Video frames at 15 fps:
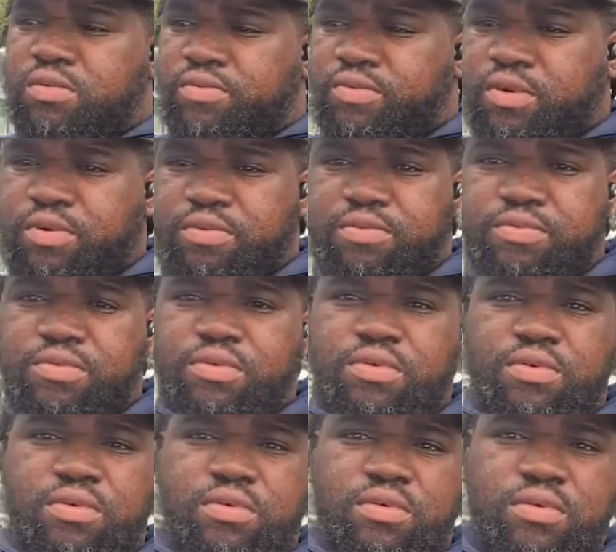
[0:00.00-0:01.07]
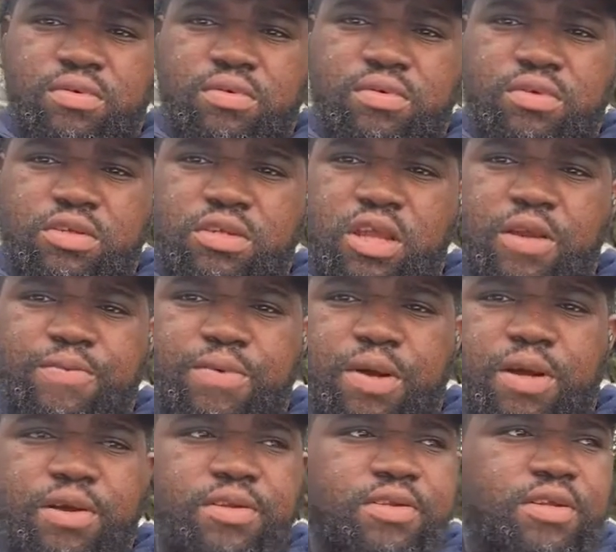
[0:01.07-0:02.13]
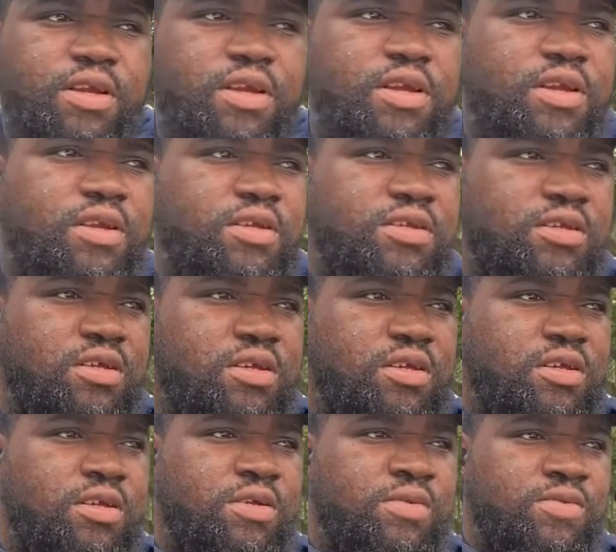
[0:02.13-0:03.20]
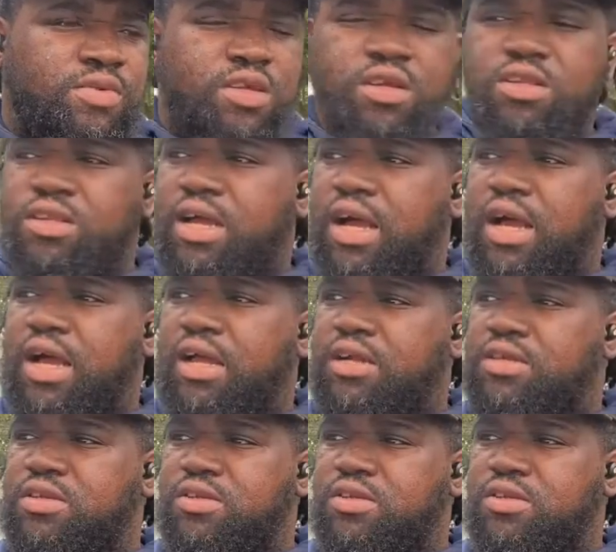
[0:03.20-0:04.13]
from Stephon Diggs to Knox.